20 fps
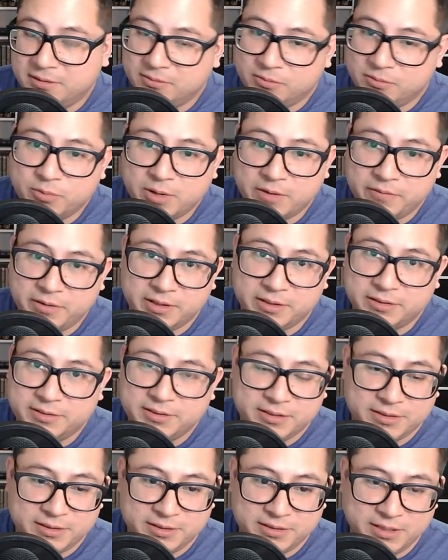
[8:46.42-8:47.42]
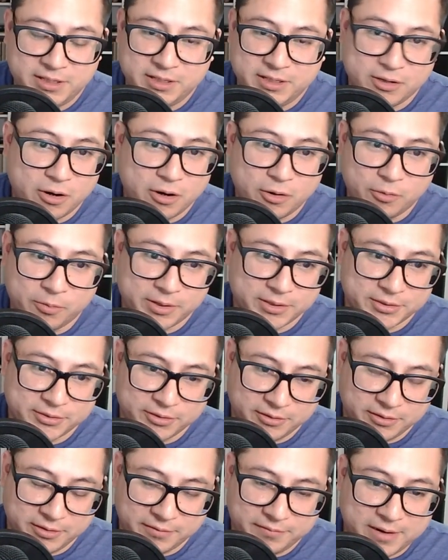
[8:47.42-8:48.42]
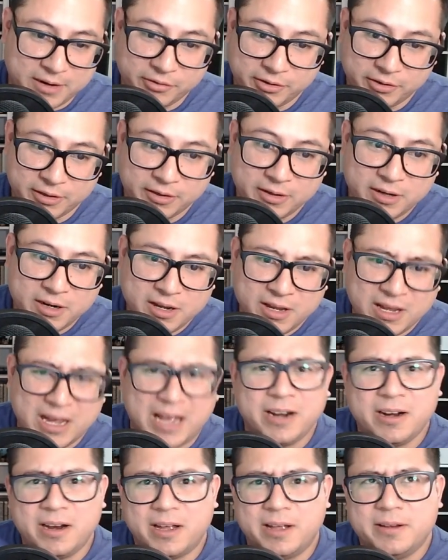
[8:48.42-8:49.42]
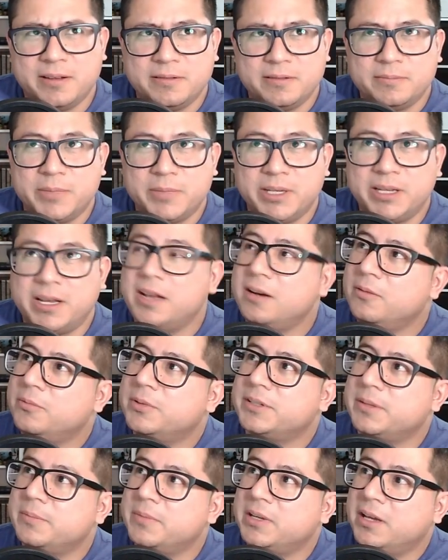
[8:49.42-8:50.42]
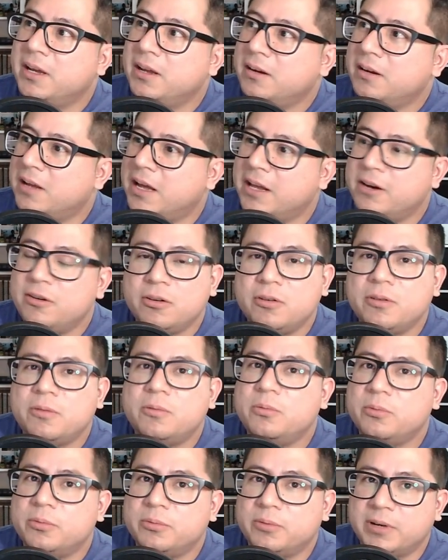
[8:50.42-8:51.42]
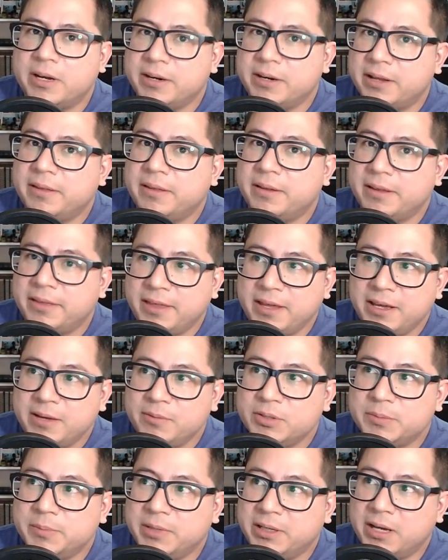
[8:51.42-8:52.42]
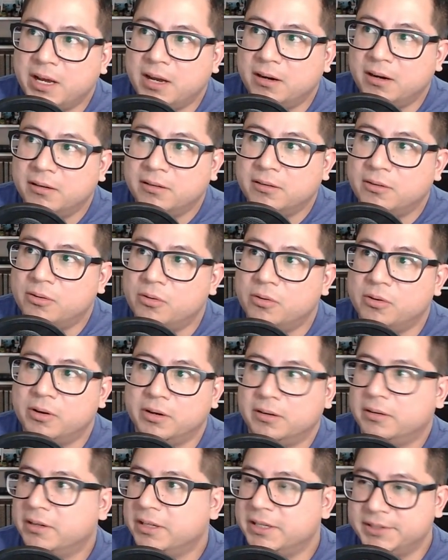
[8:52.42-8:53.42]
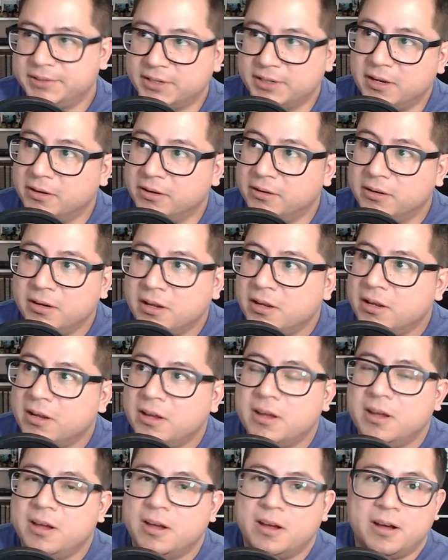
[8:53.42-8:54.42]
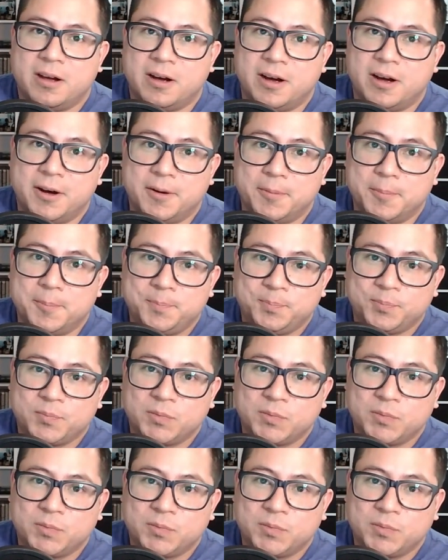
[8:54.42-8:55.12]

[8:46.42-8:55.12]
whoever the CEO was or the founder. I, I, Miguel was it Miguel? I don't know who. I I think it was Miguel or his son. Um,